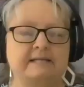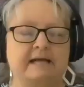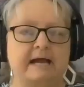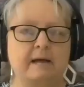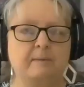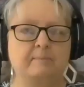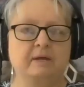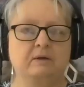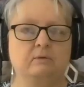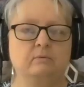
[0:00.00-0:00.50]

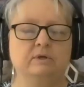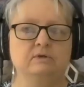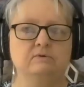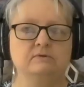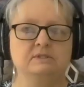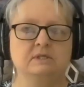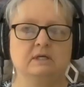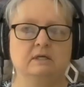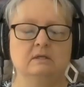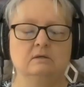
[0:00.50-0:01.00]
topic when you
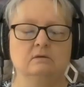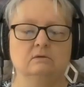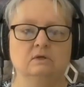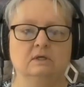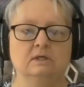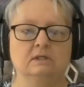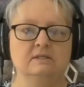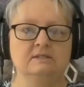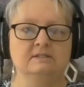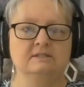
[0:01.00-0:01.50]
say they're
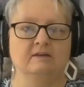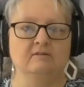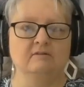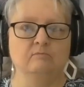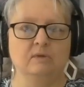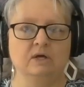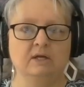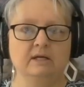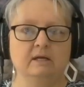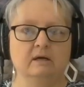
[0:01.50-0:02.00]
looking to
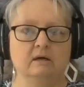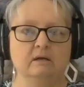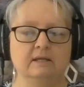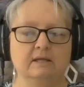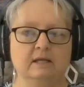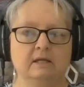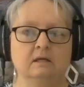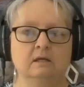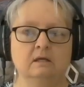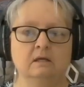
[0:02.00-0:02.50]
save money? Are
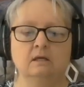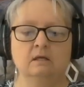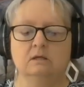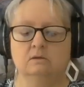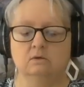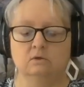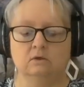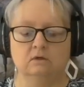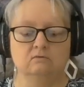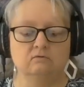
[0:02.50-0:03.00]
they
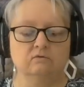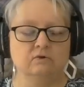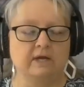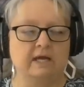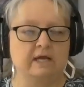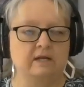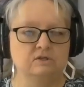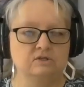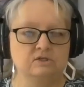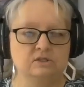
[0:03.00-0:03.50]
looking for
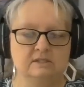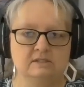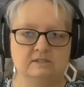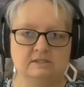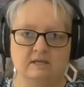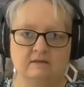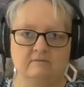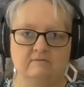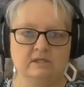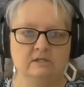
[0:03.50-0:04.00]
energy
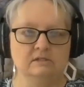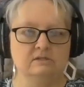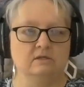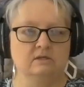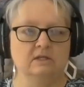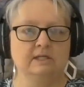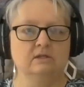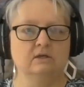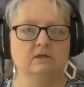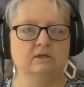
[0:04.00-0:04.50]
savings? Are
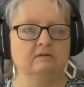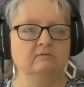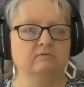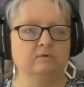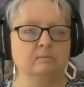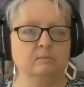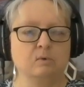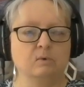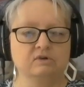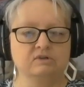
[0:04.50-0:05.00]
they looking
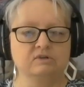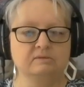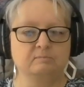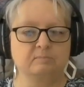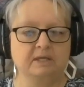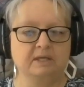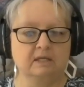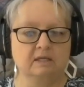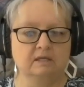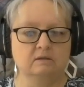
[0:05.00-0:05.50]
for more
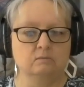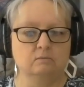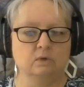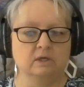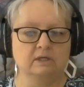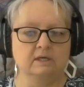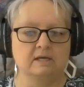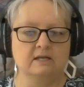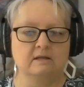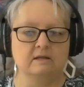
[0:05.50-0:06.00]
speed?
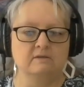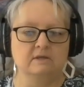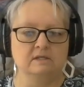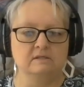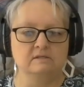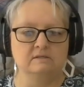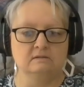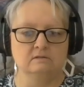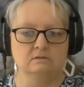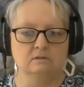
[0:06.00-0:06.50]
What kind of
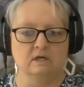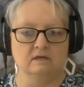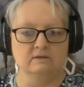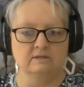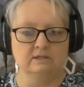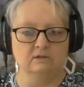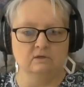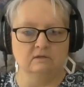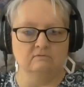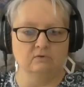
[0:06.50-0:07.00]
things are
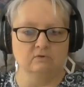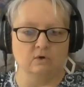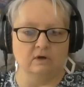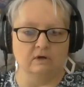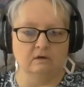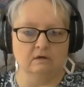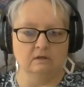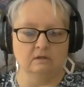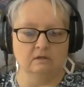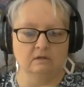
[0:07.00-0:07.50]
they looking
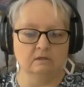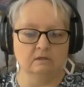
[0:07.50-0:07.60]
for?